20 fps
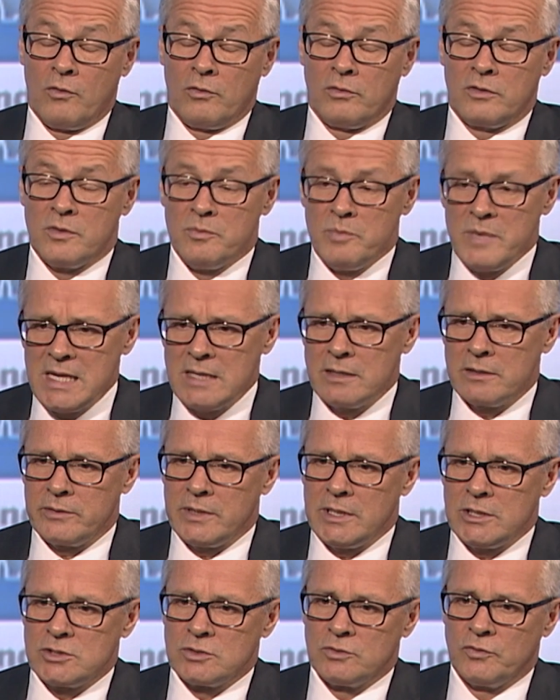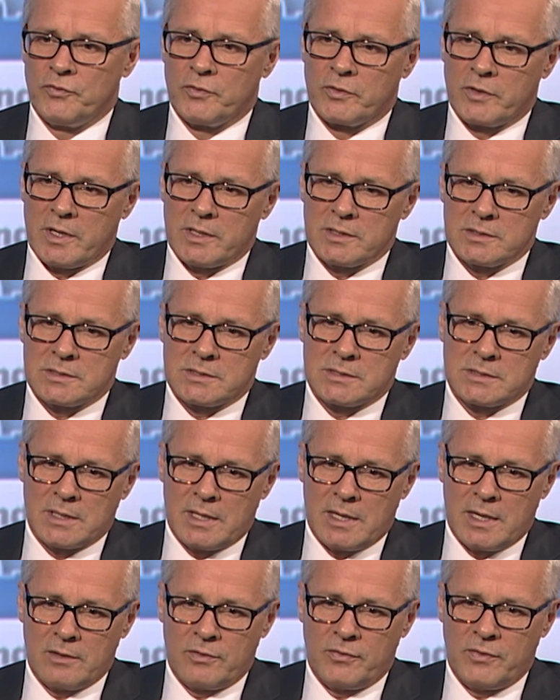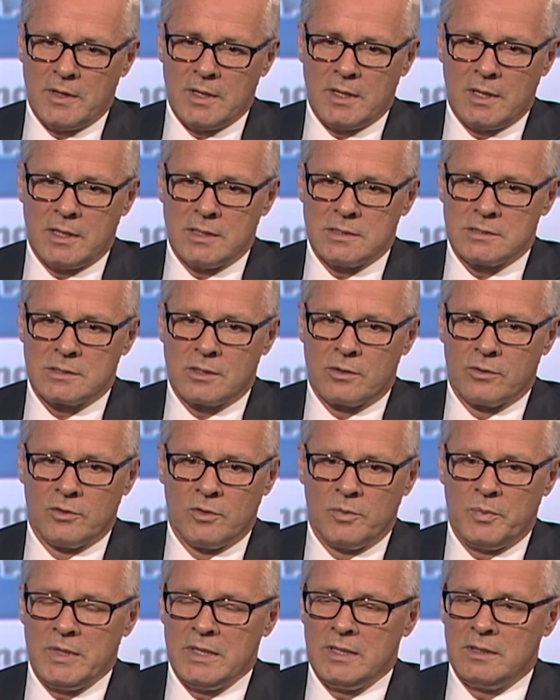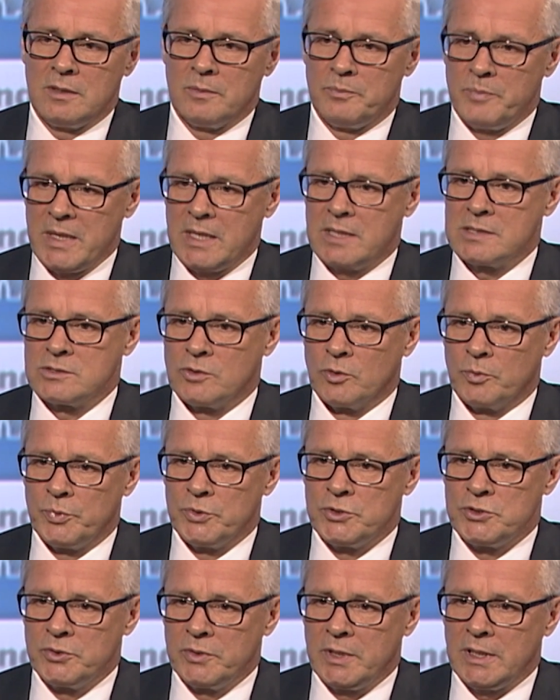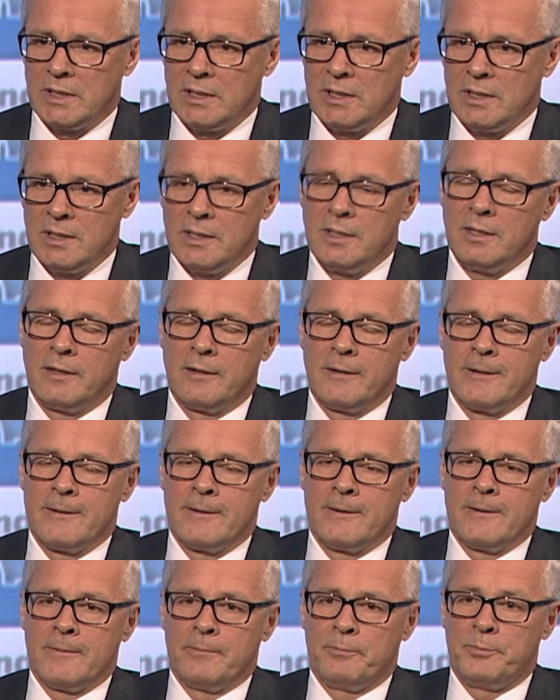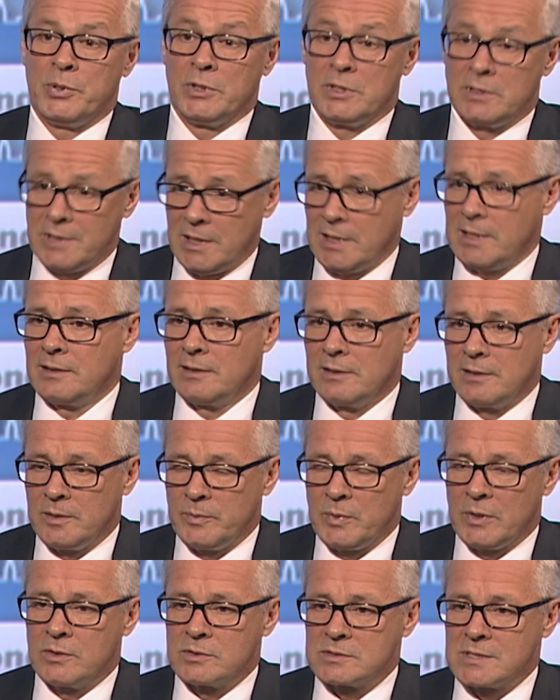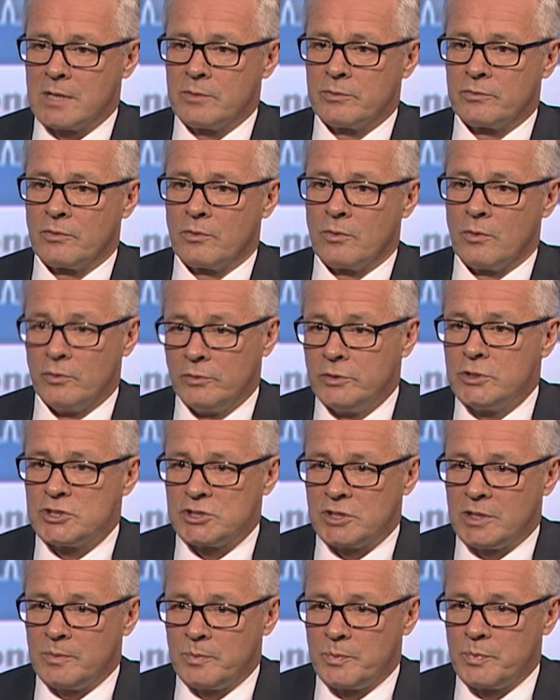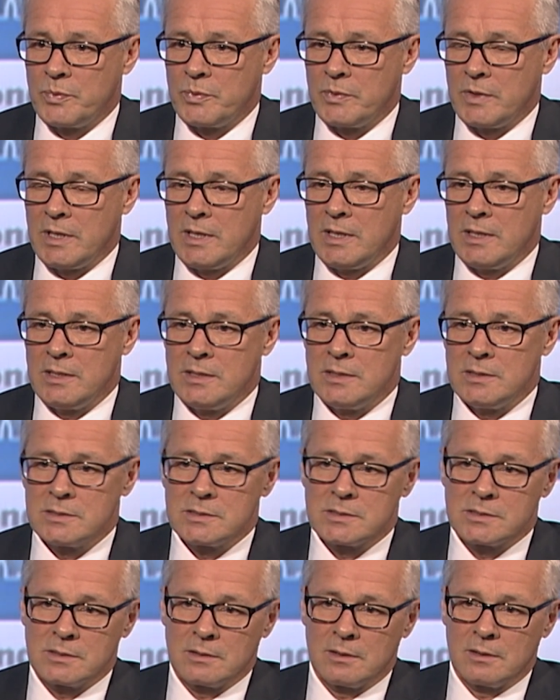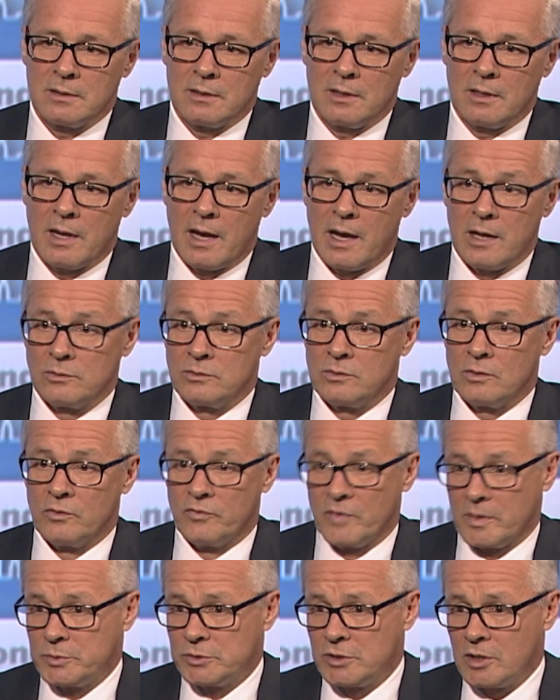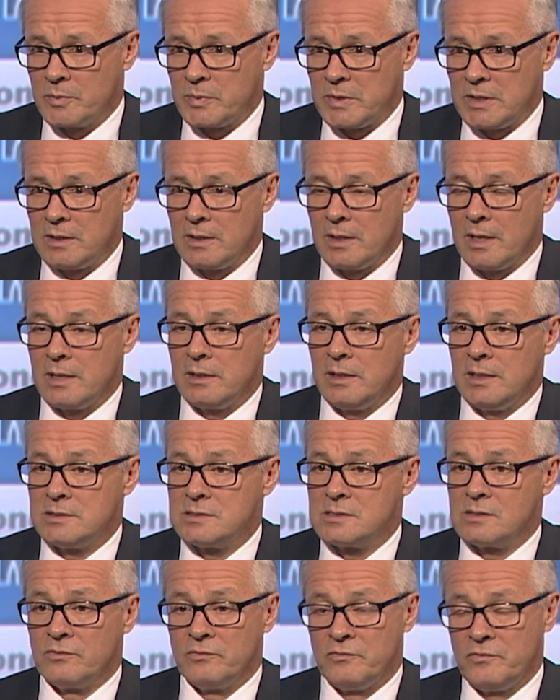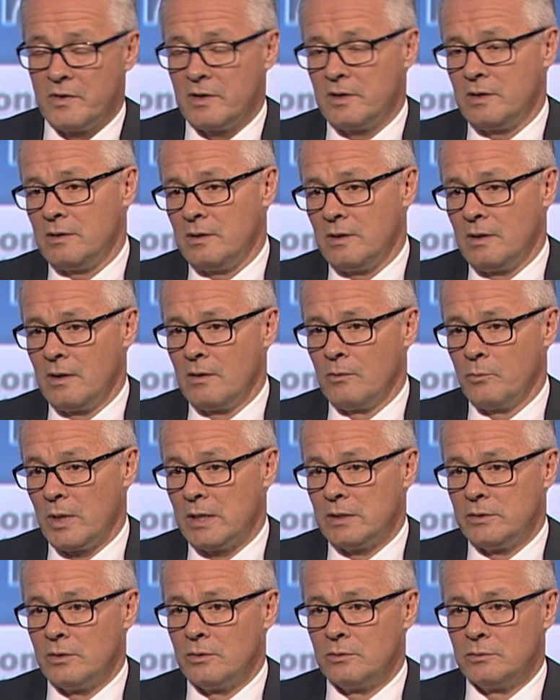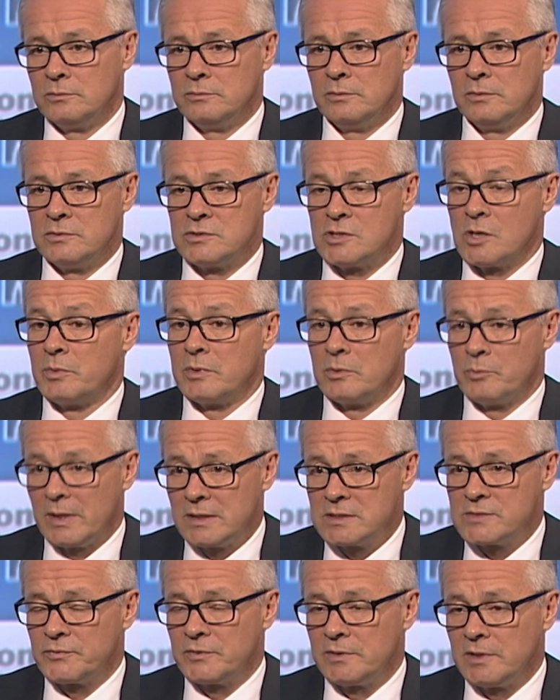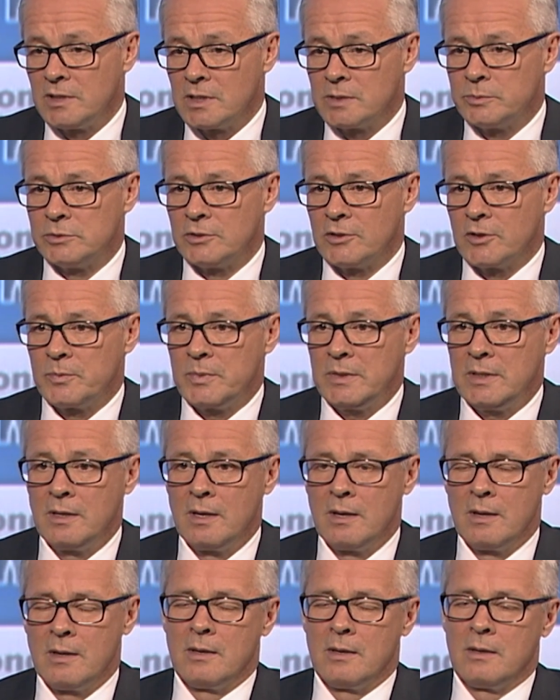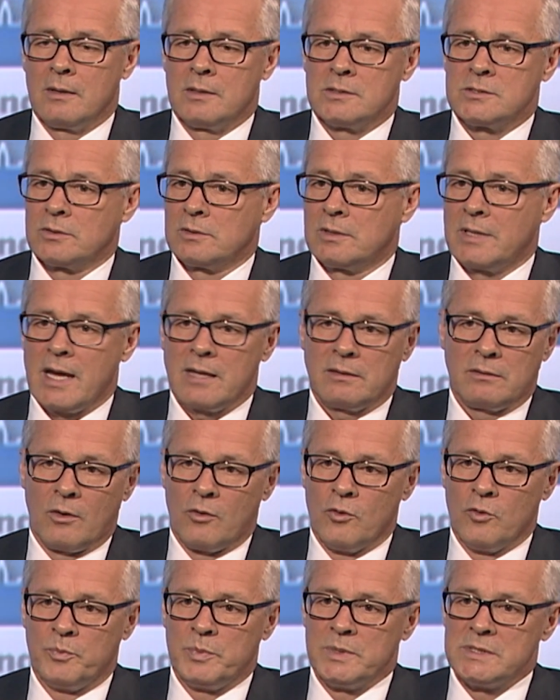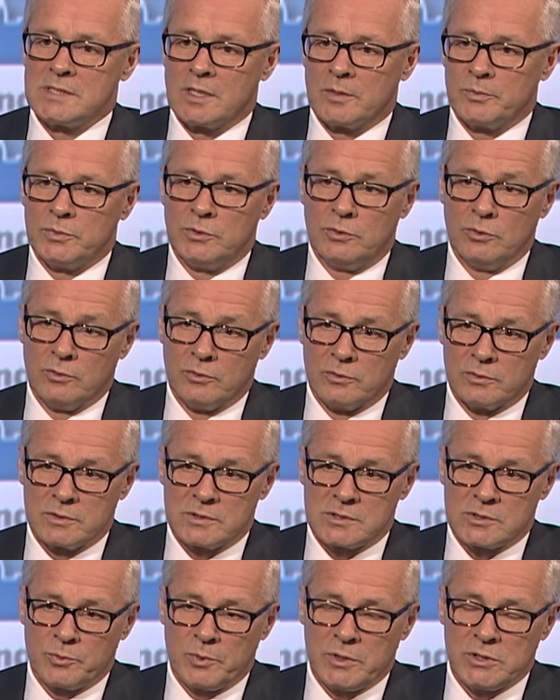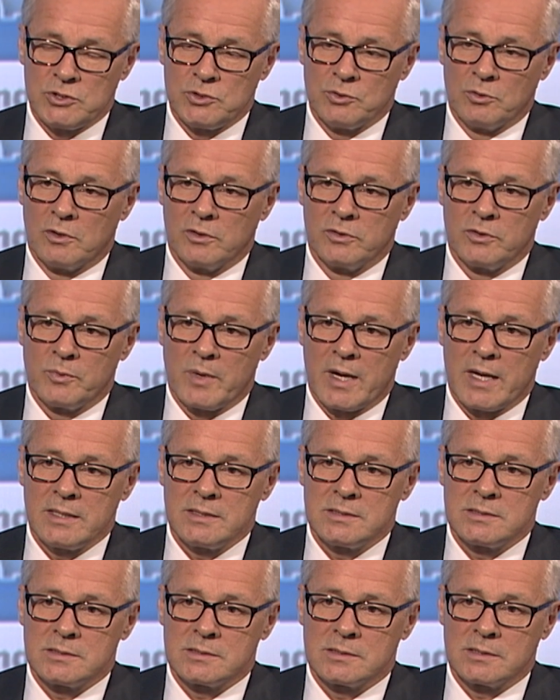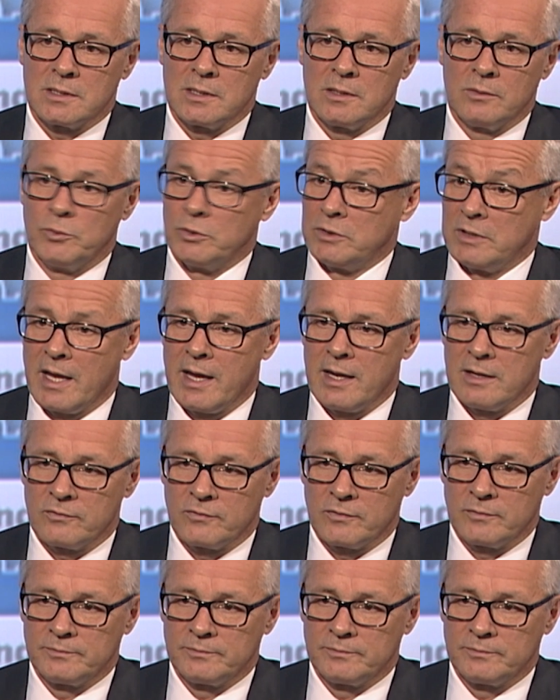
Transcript: The MENA region for us, I think, is going to be the biggest opportunity, particularly because our ownership is out of Abu Dhabi and it's a very well-known sovereign wealth fund in Abu Dhabi. So that opens up doors which you otherwise wouldn't have.